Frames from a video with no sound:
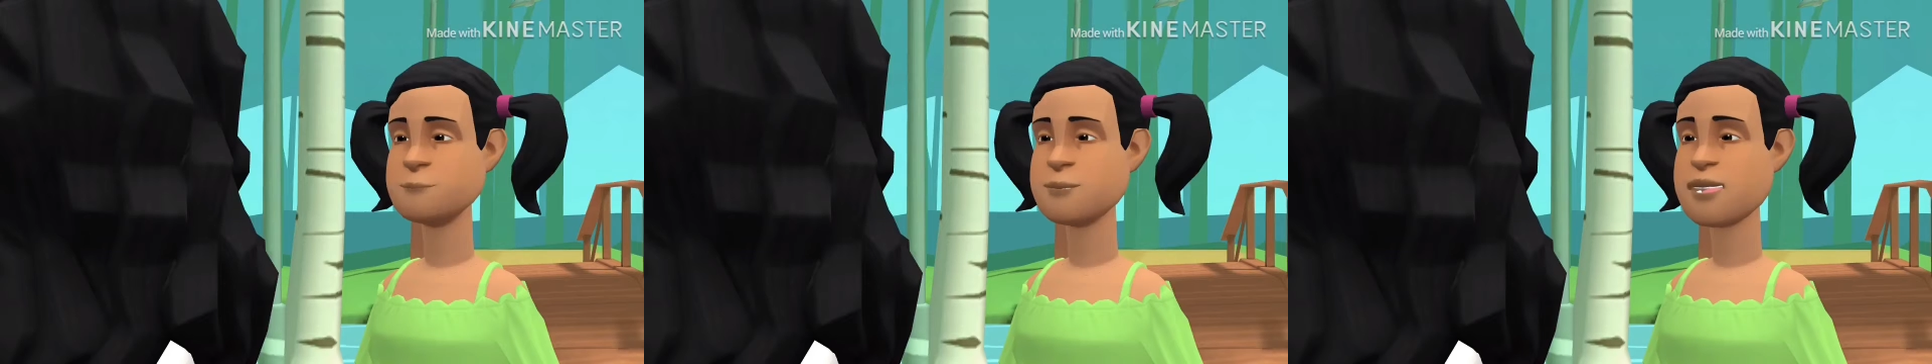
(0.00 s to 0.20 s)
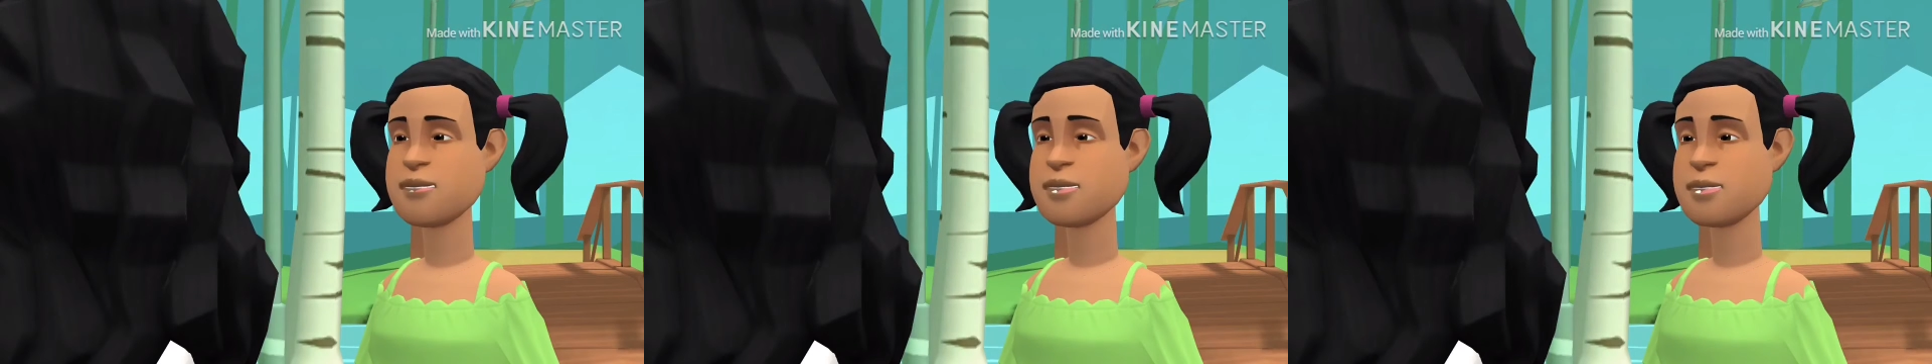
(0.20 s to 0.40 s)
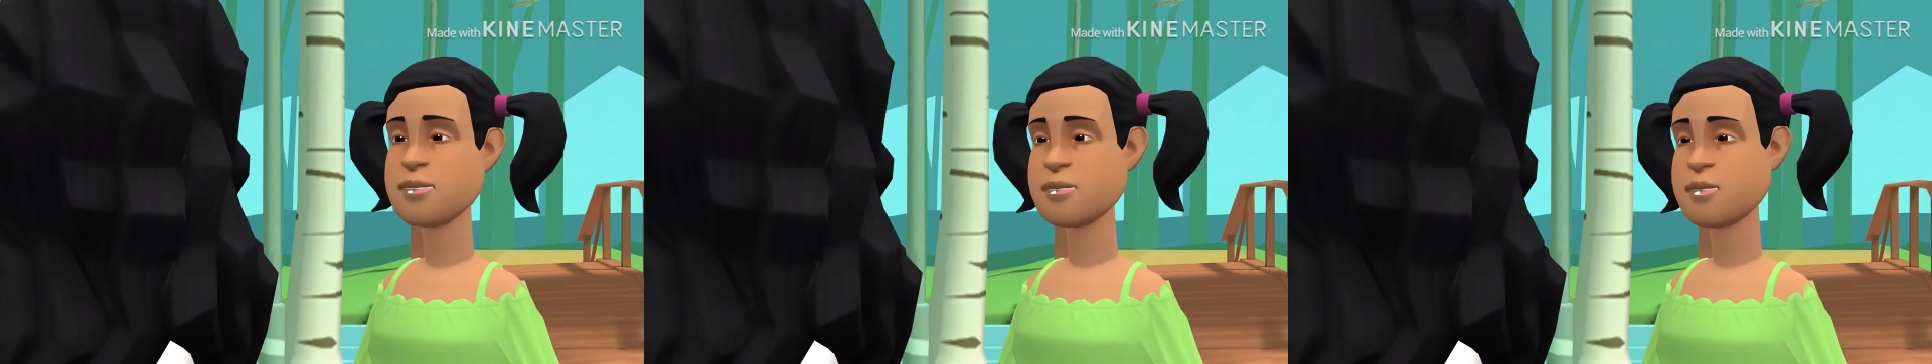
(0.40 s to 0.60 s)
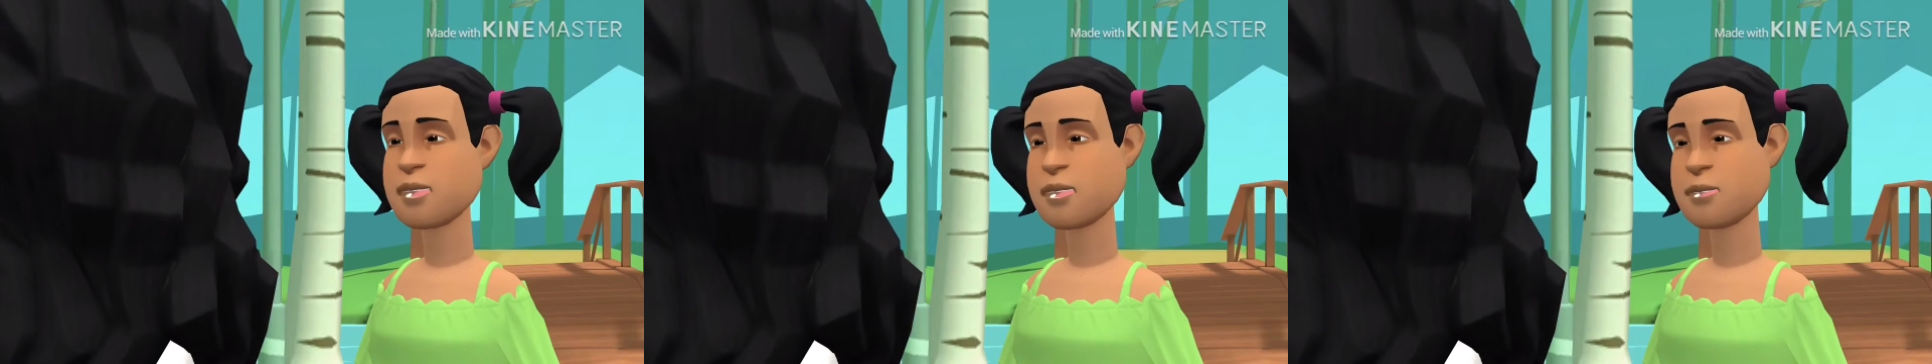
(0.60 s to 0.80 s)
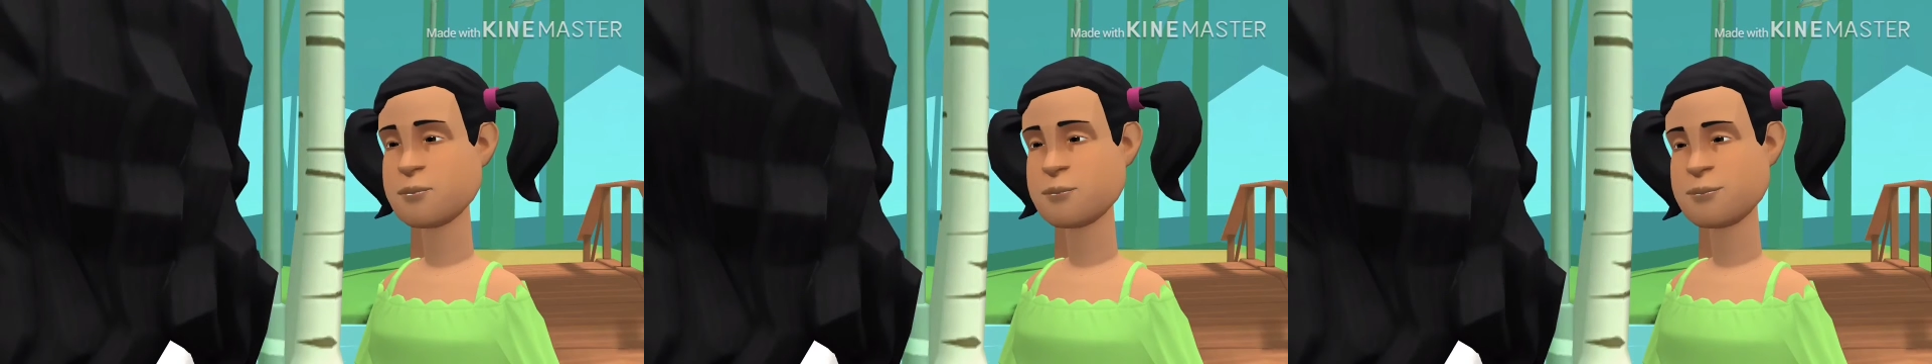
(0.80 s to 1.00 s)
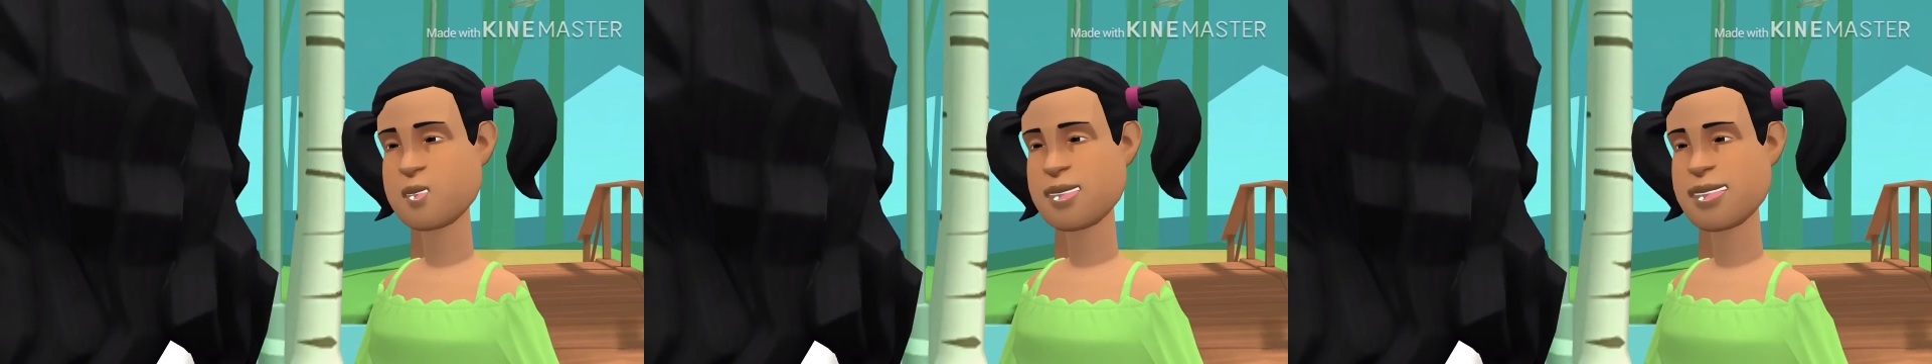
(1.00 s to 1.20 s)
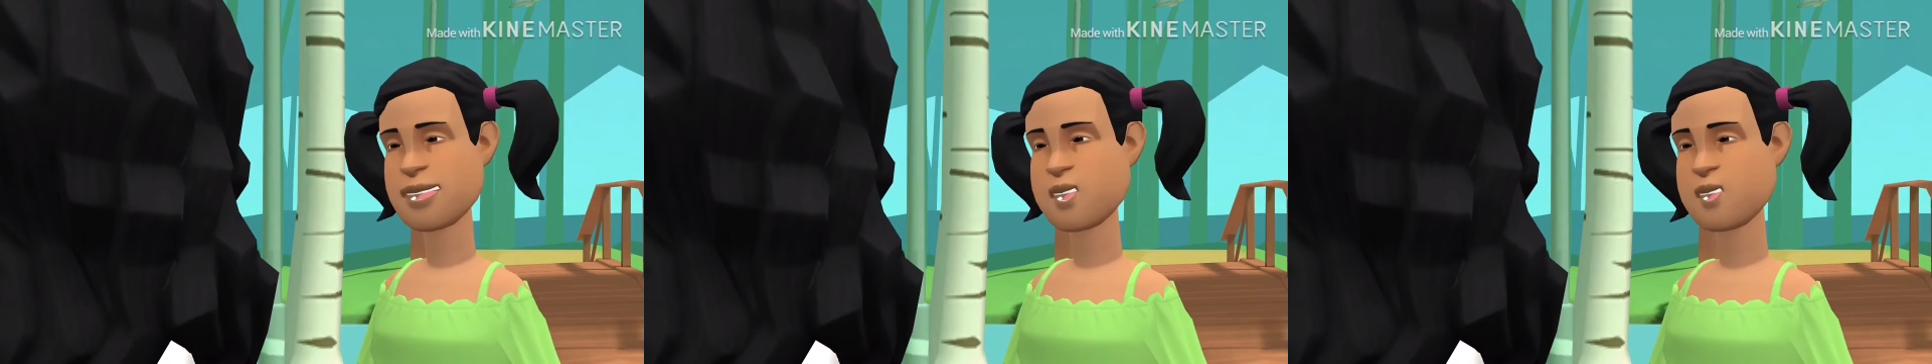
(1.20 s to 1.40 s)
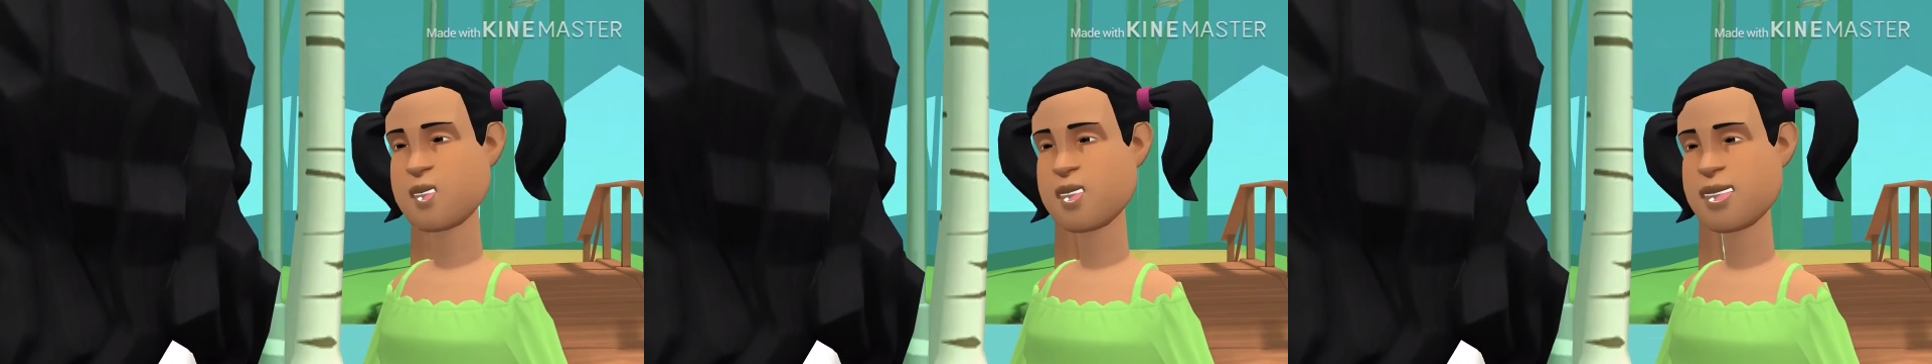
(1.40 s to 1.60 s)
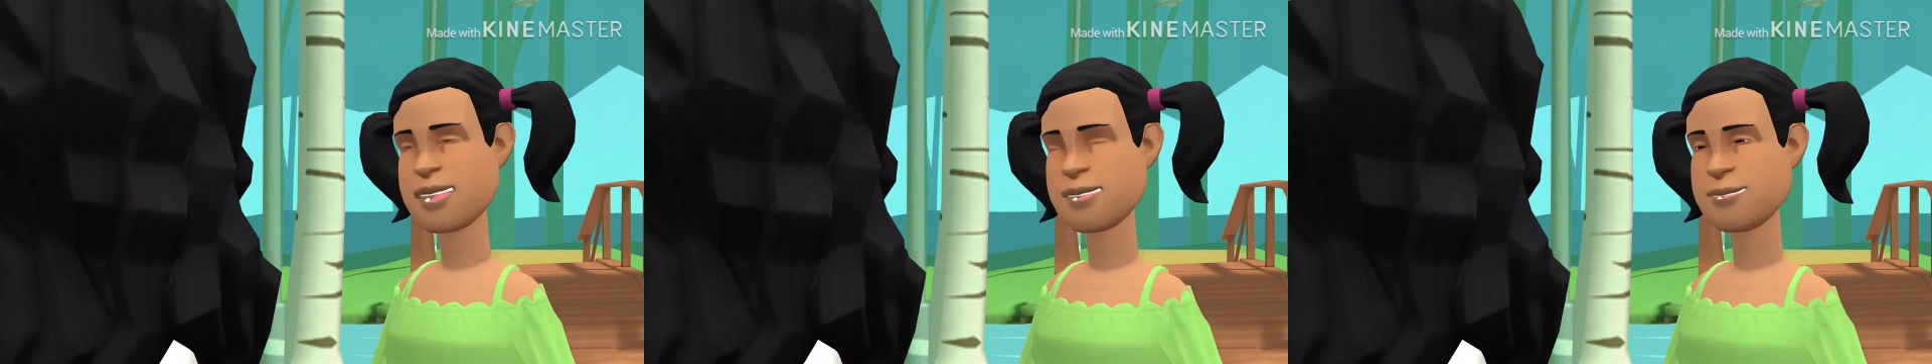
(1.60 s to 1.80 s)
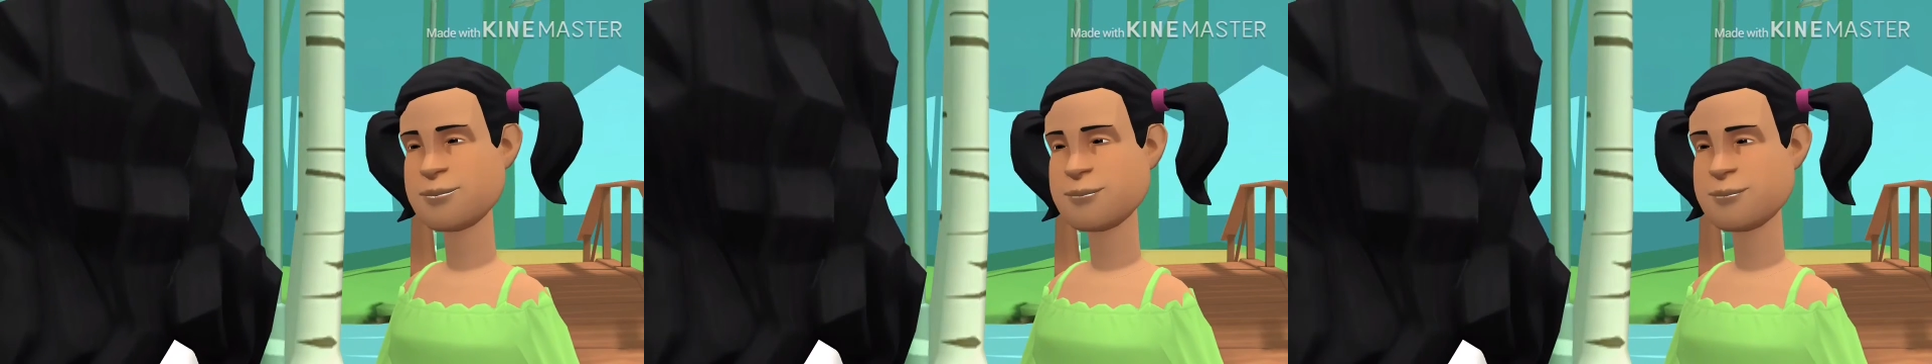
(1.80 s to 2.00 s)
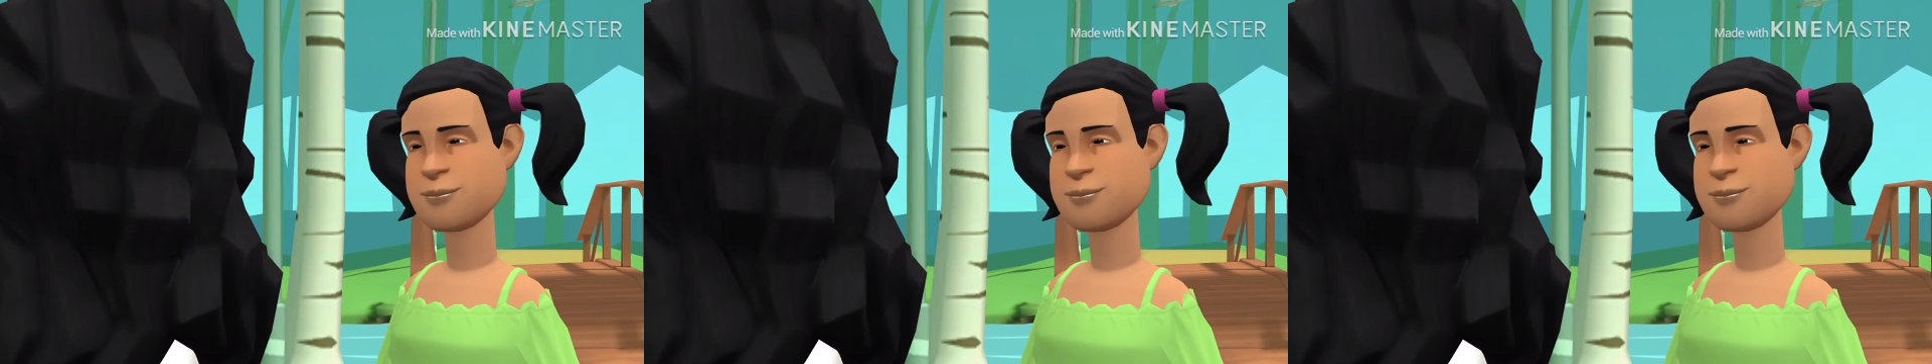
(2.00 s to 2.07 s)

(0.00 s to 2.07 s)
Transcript: Hey Valerie, what you doing?